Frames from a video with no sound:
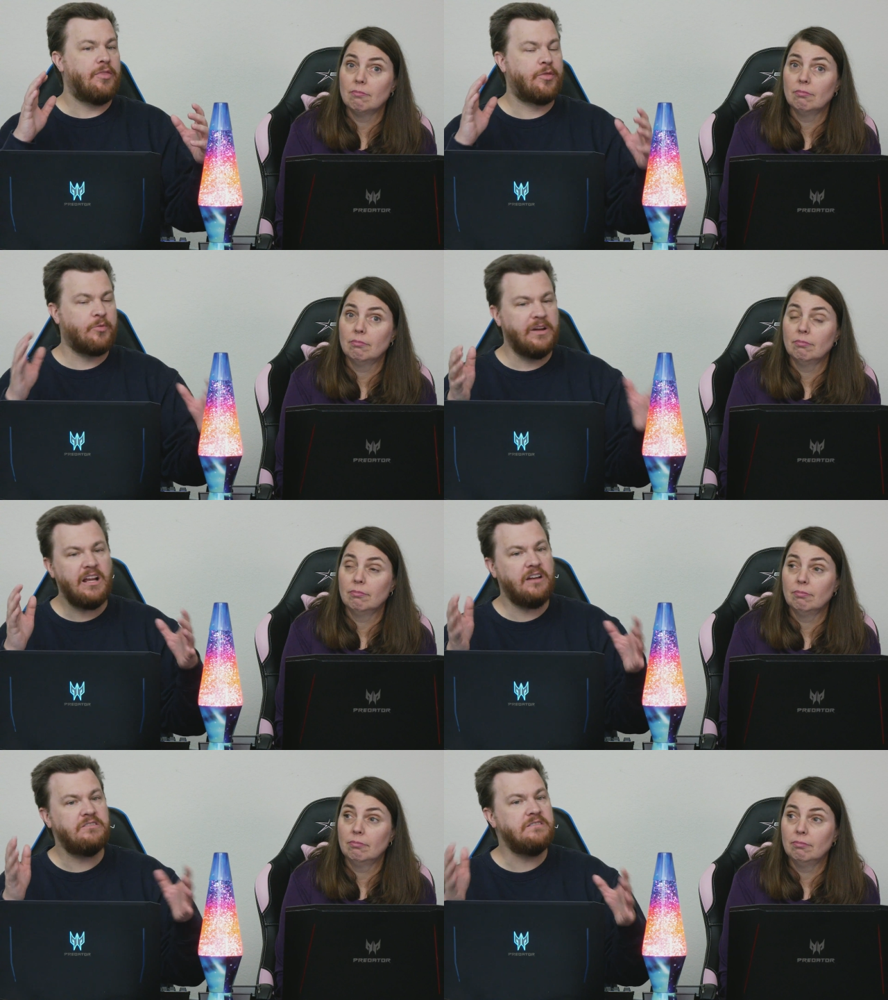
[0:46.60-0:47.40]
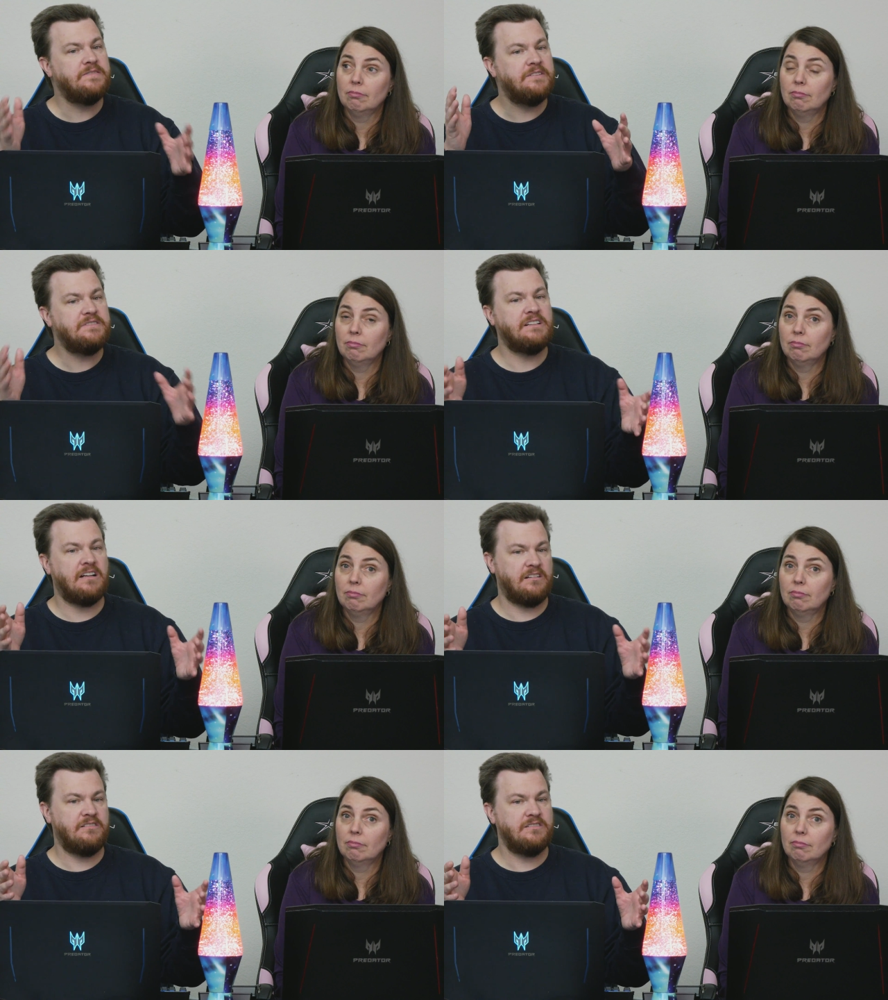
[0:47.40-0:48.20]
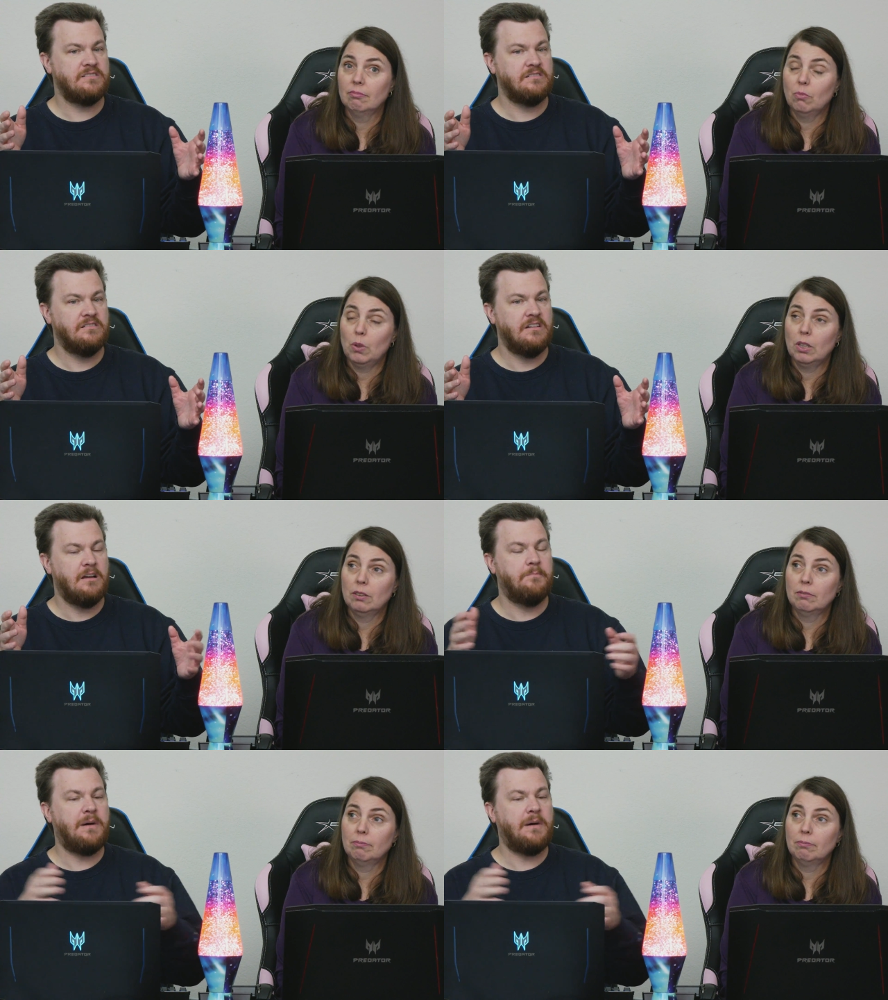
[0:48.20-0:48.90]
Speaker 1: $350 wow.